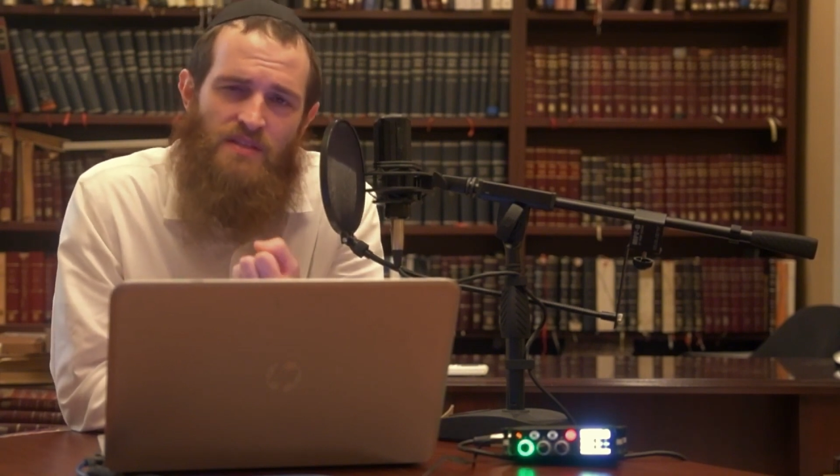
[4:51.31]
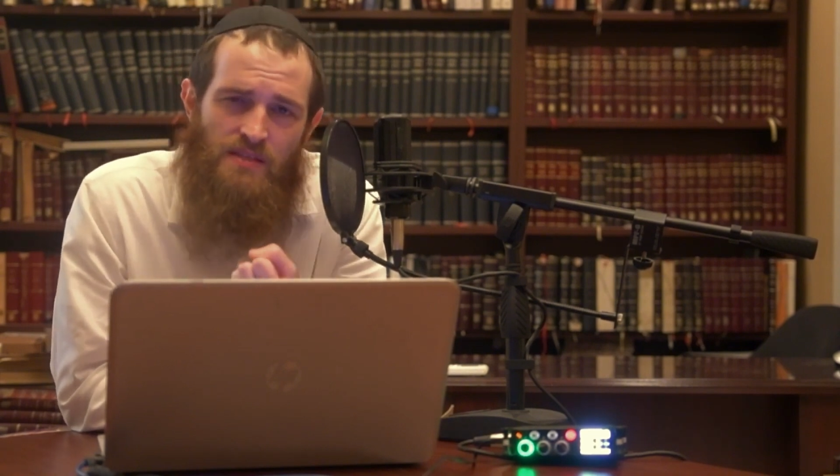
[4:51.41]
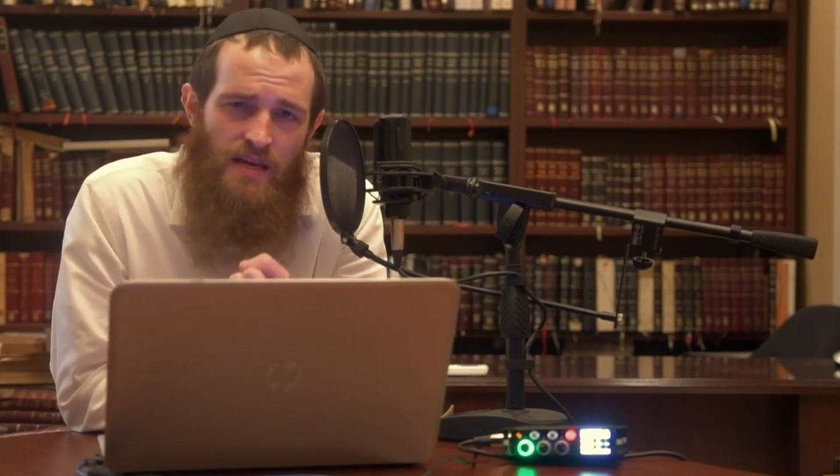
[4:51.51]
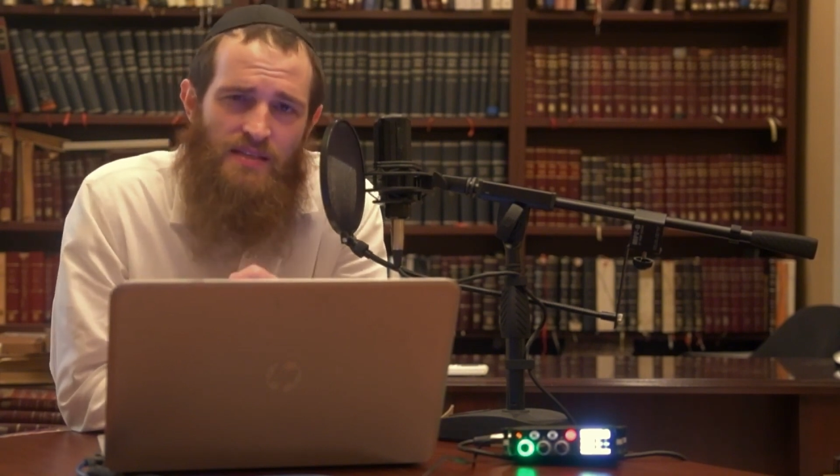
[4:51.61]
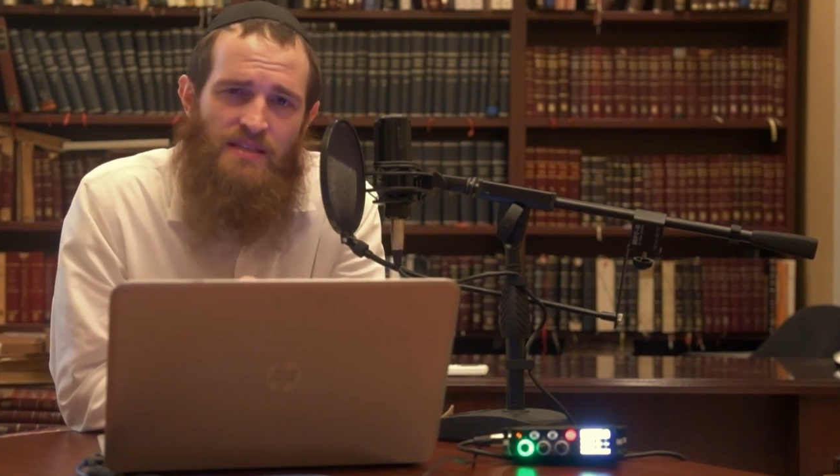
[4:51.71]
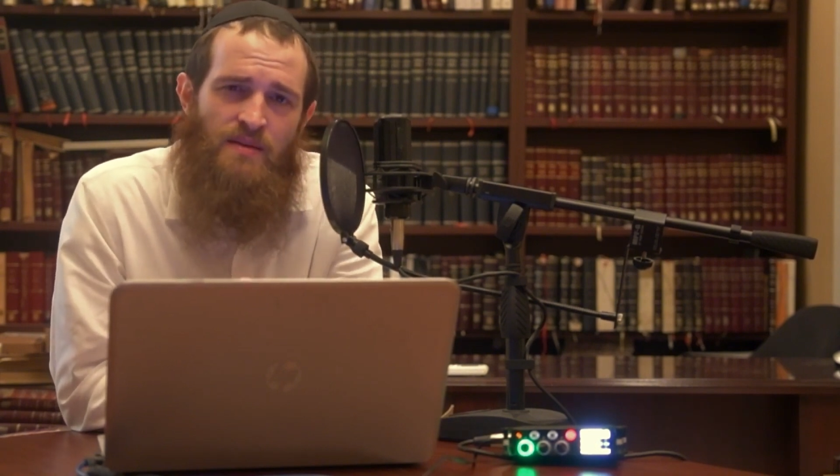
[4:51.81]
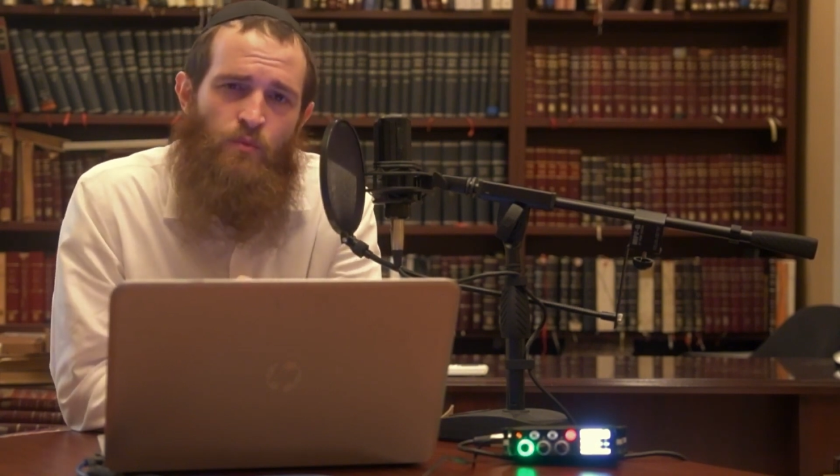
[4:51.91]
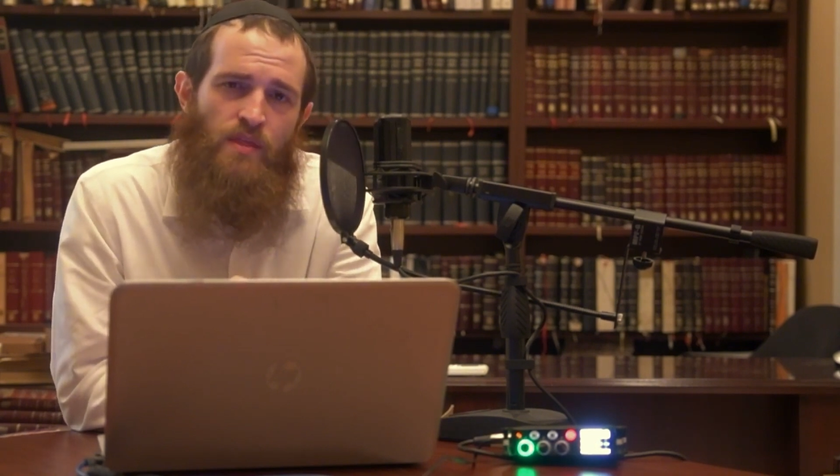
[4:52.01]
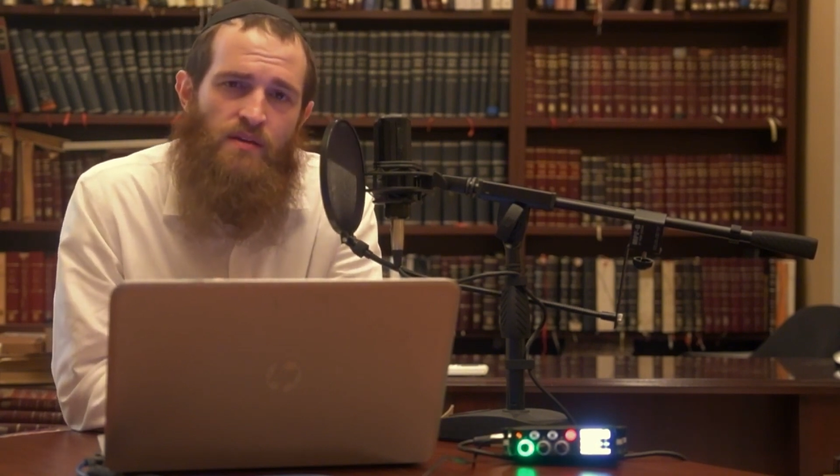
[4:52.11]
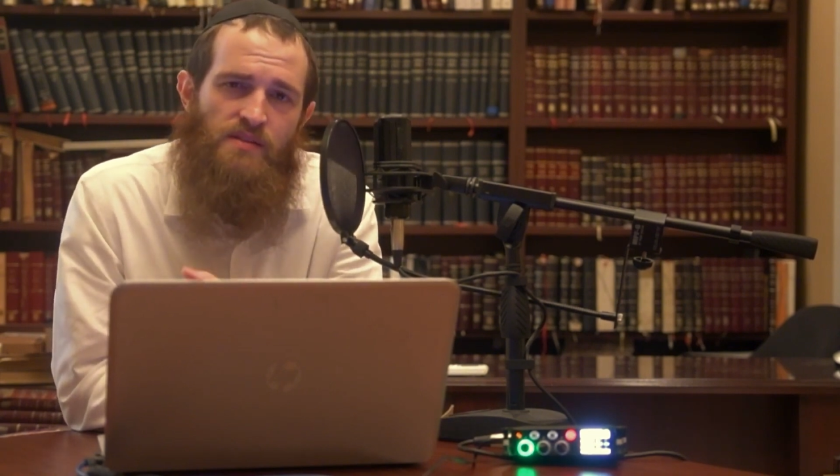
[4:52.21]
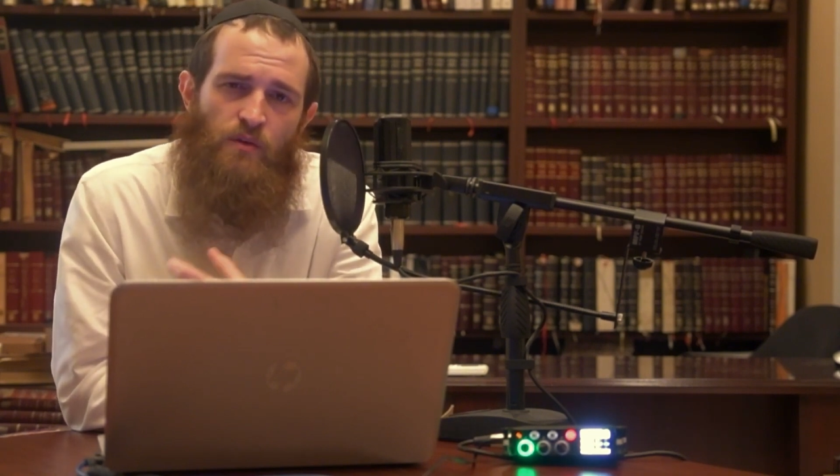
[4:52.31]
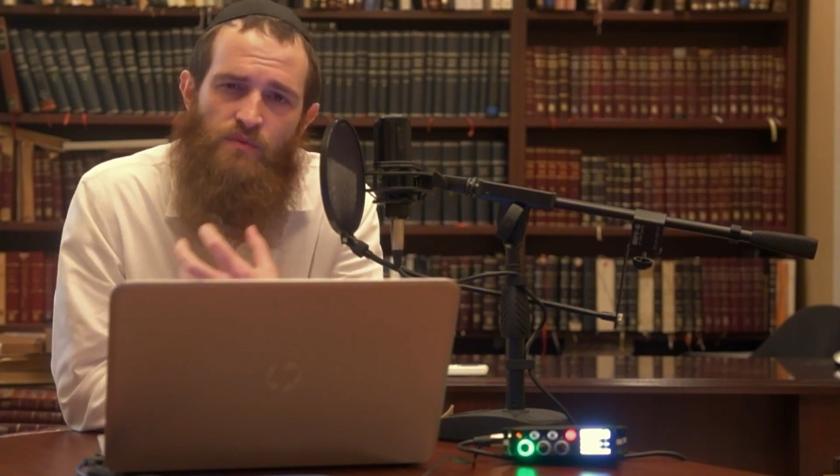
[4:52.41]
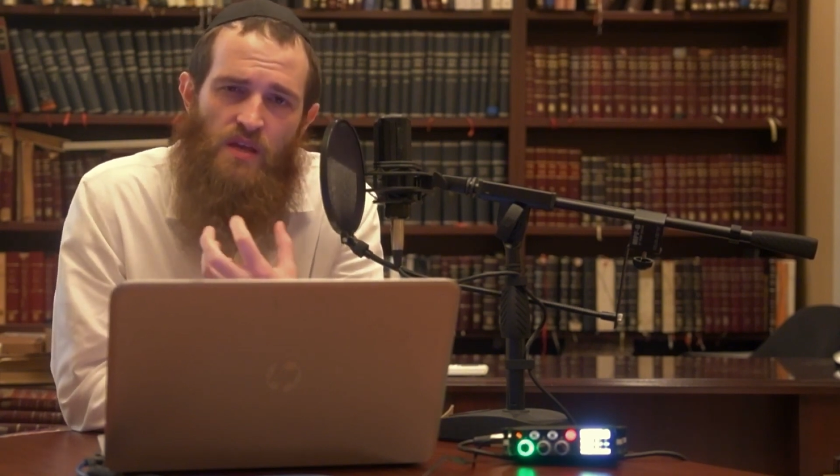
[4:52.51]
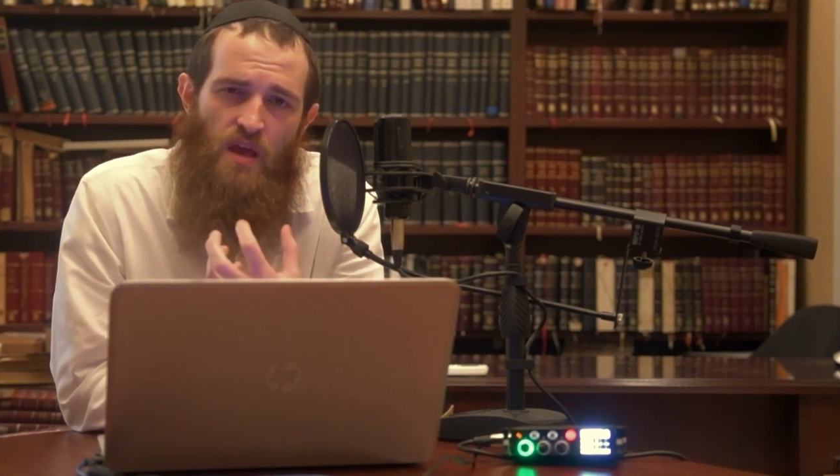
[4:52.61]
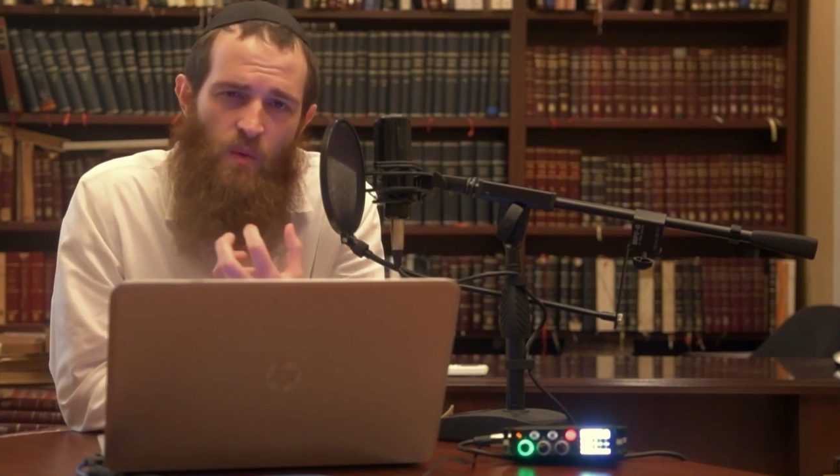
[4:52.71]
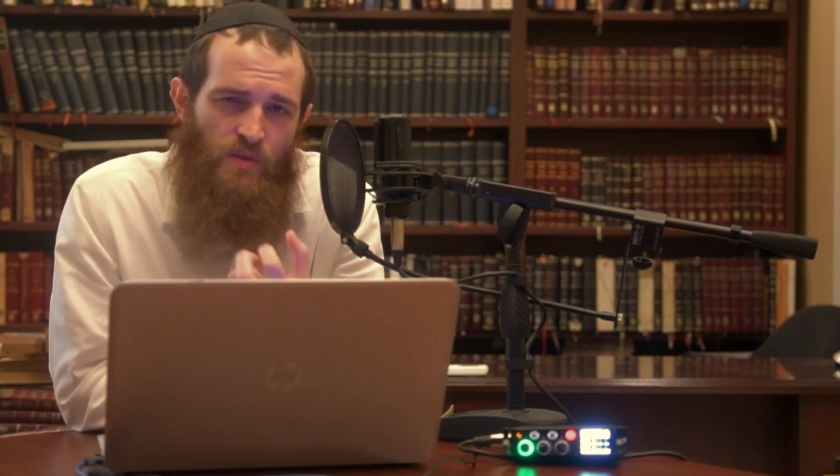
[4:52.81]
discussing them with ourselves,